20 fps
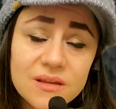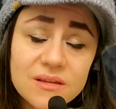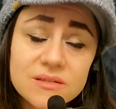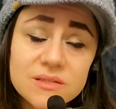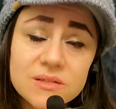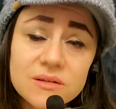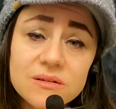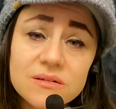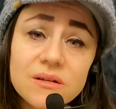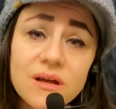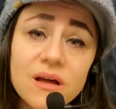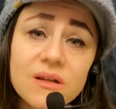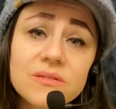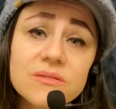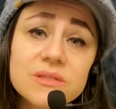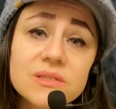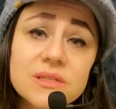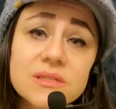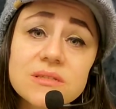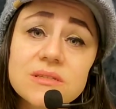is your
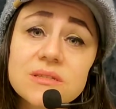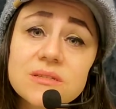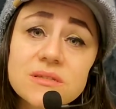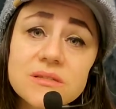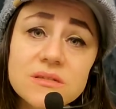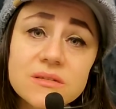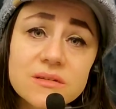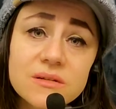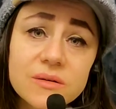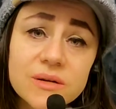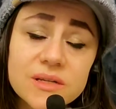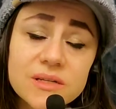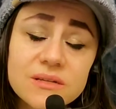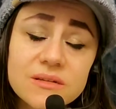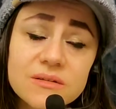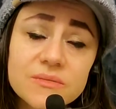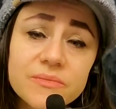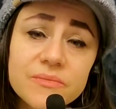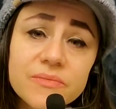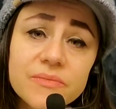non-resistance to
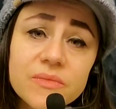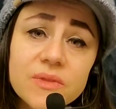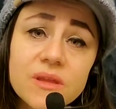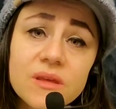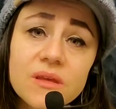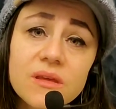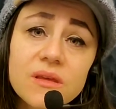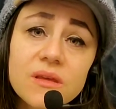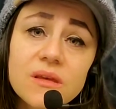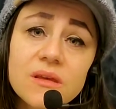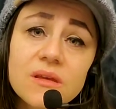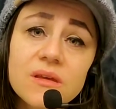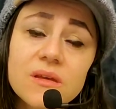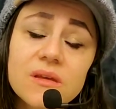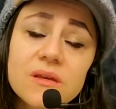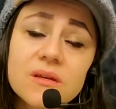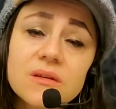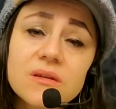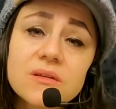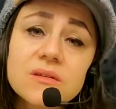it.
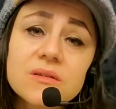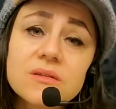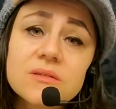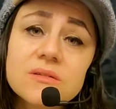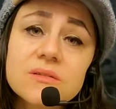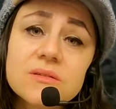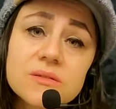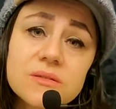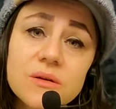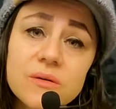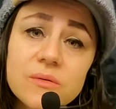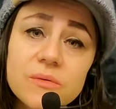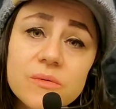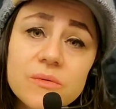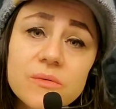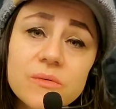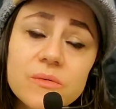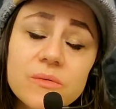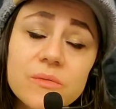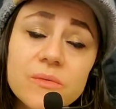
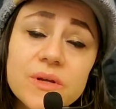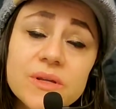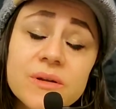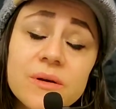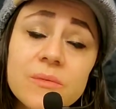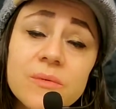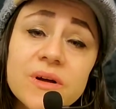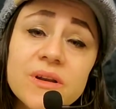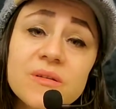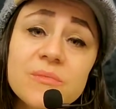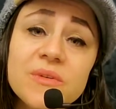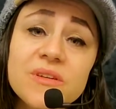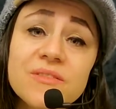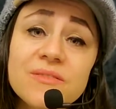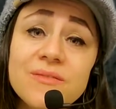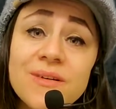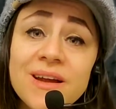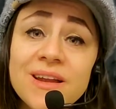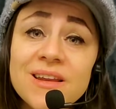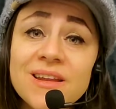So we don't want to be
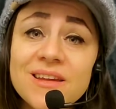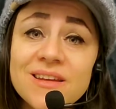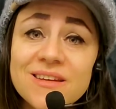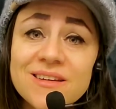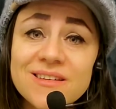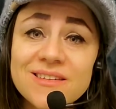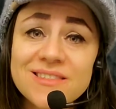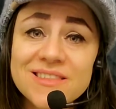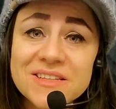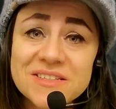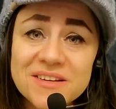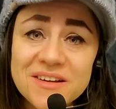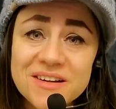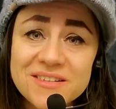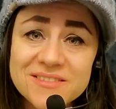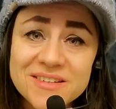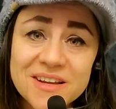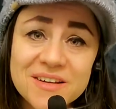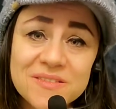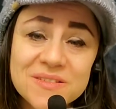fighting the
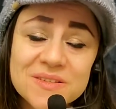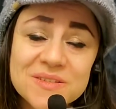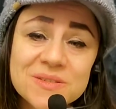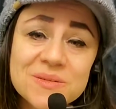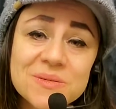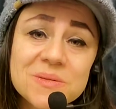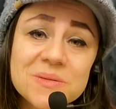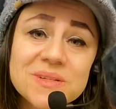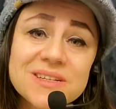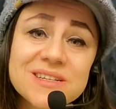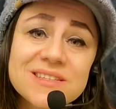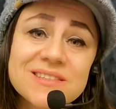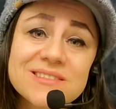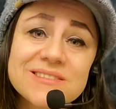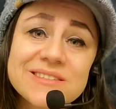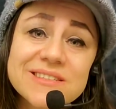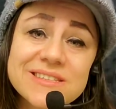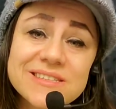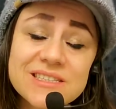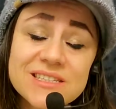Dark Night of the Soul.
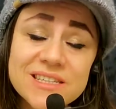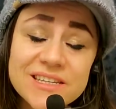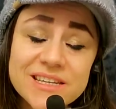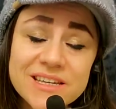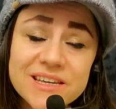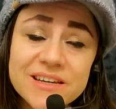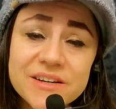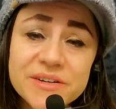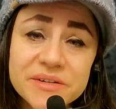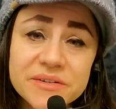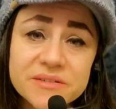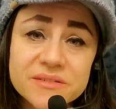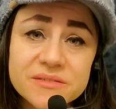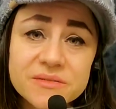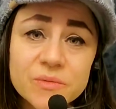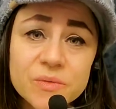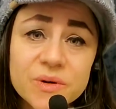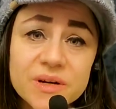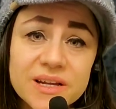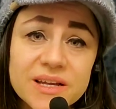It's here.
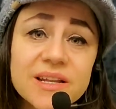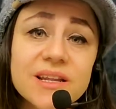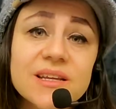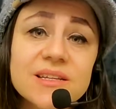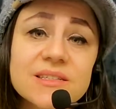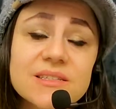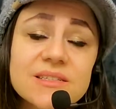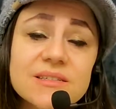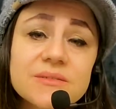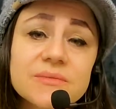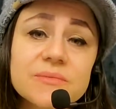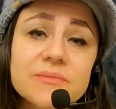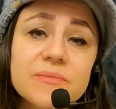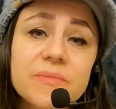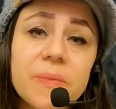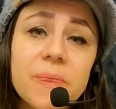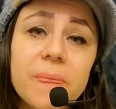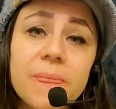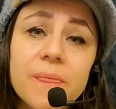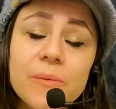We're in it.
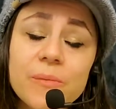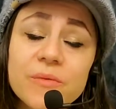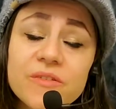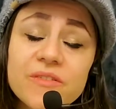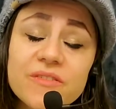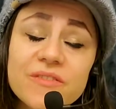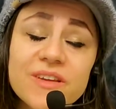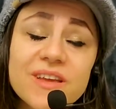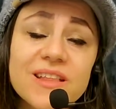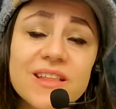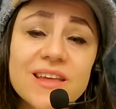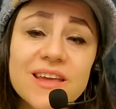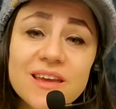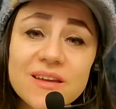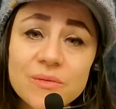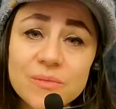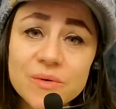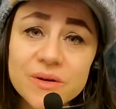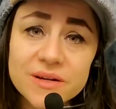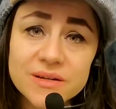We're feeling
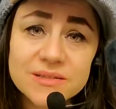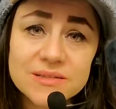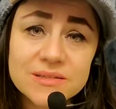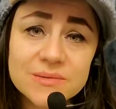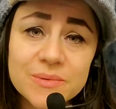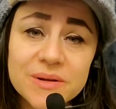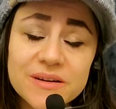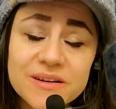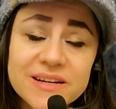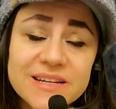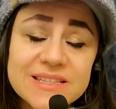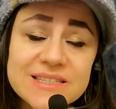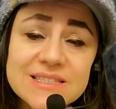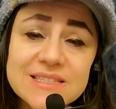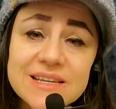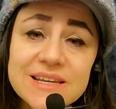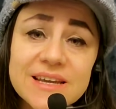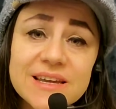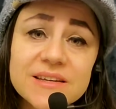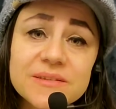it. We're
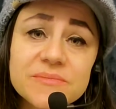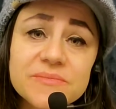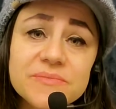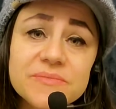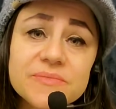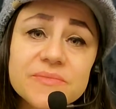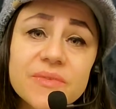experiencing it.